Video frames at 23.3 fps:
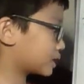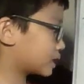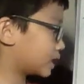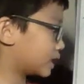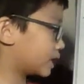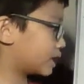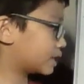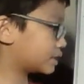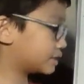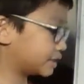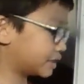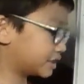
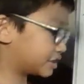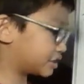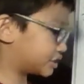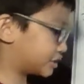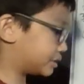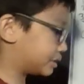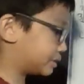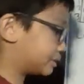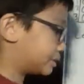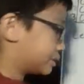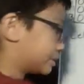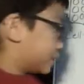Ignition.
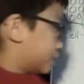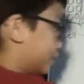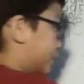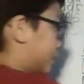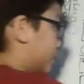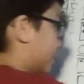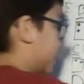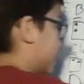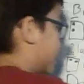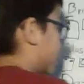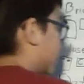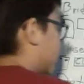
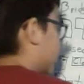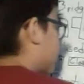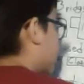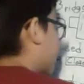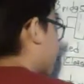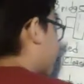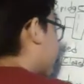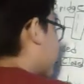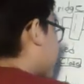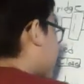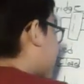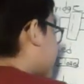
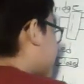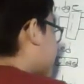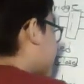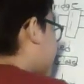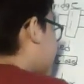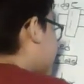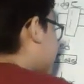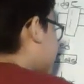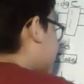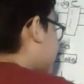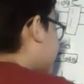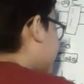Don't forget to
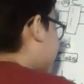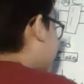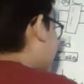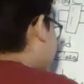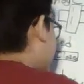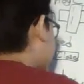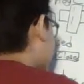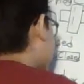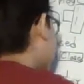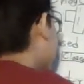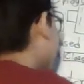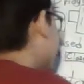underline